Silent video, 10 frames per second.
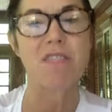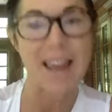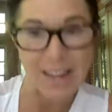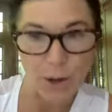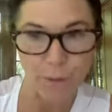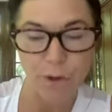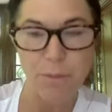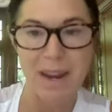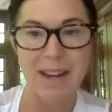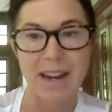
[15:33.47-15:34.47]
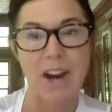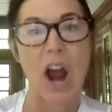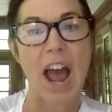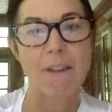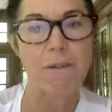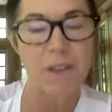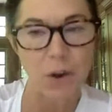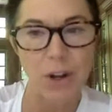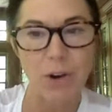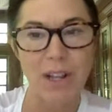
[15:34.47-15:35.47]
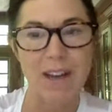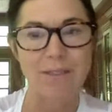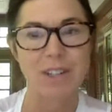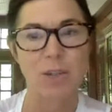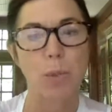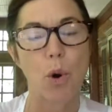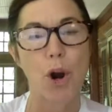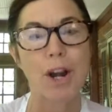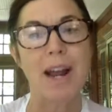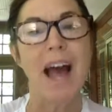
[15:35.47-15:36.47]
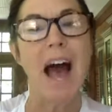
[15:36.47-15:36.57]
Thank you for being here. I feel your love and support.